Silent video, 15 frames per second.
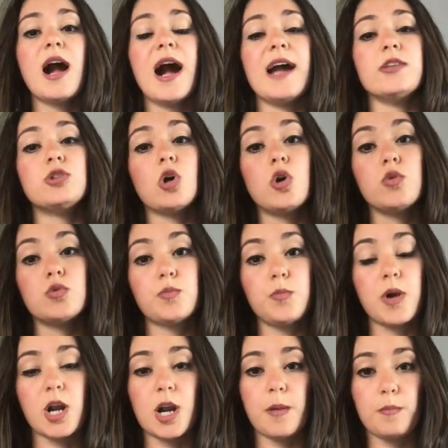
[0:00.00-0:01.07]
I don't
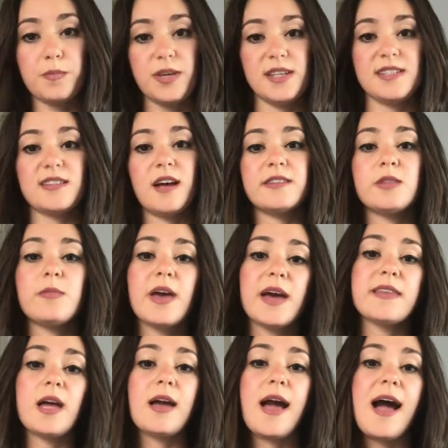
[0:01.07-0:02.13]
perm pieces on
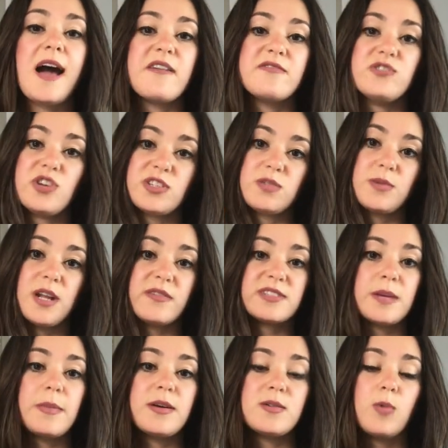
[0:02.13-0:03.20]
demand. I have just whatever's
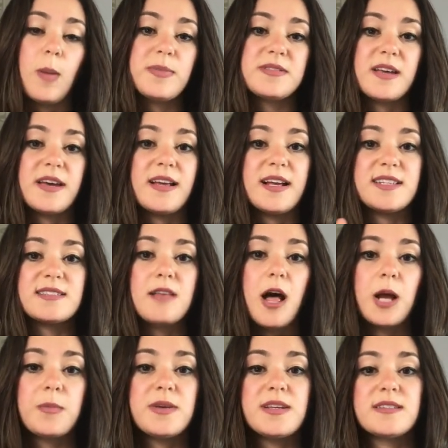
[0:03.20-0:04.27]
on my website as
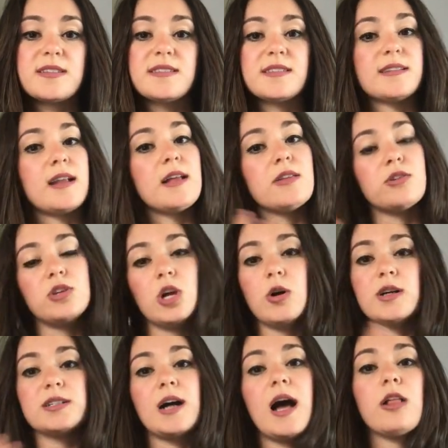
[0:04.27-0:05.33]
stock pieces, and
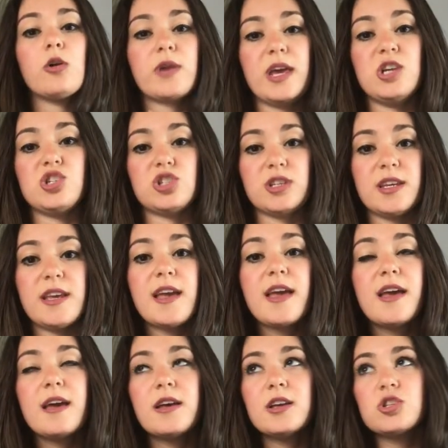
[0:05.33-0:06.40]
I'll occasionally
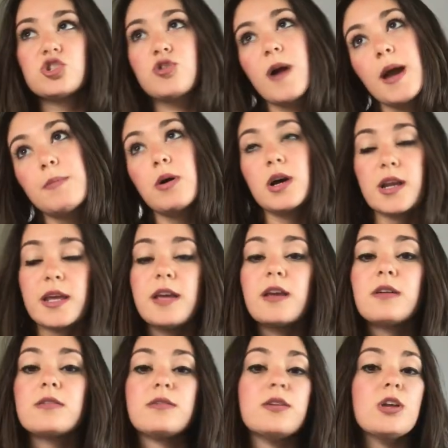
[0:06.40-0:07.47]
try
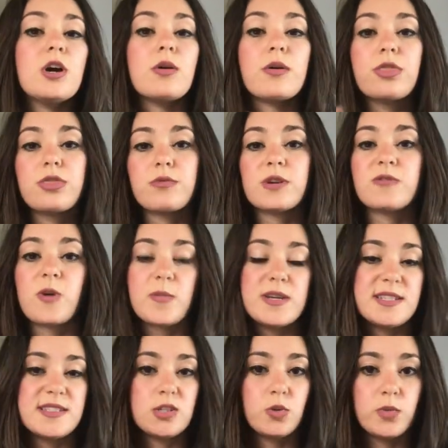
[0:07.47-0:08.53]
putting 3 to 4
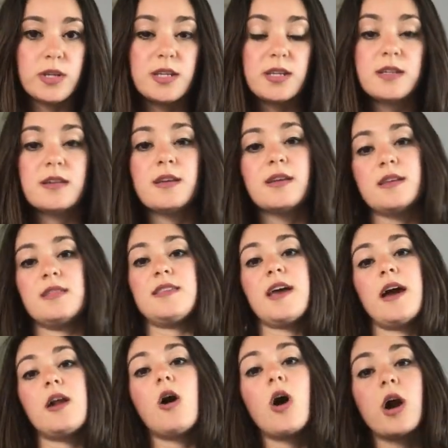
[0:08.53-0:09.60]
pieces a week
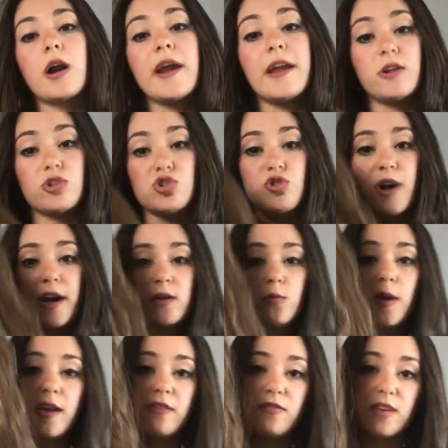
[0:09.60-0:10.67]
that are air dried
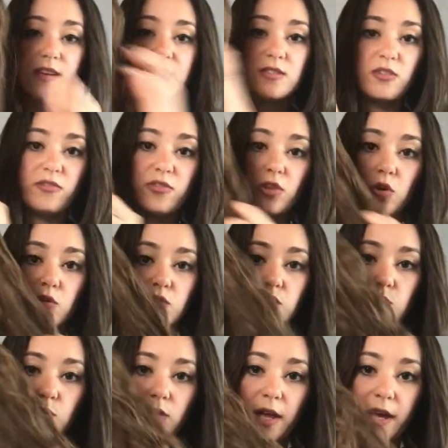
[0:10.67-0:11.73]
wavy. So for those
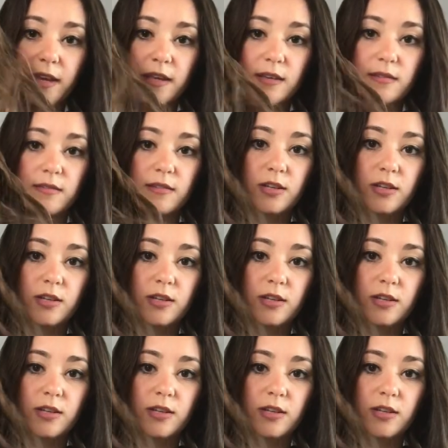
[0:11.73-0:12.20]
who like